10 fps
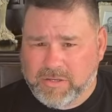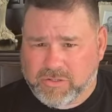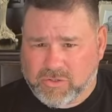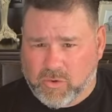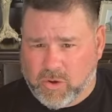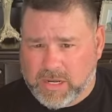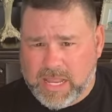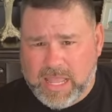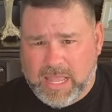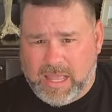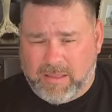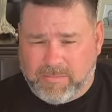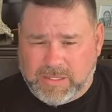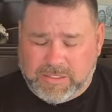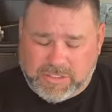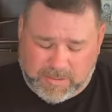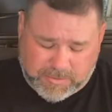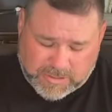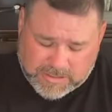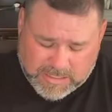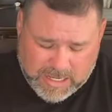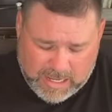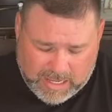destroyed um, the Egyptians.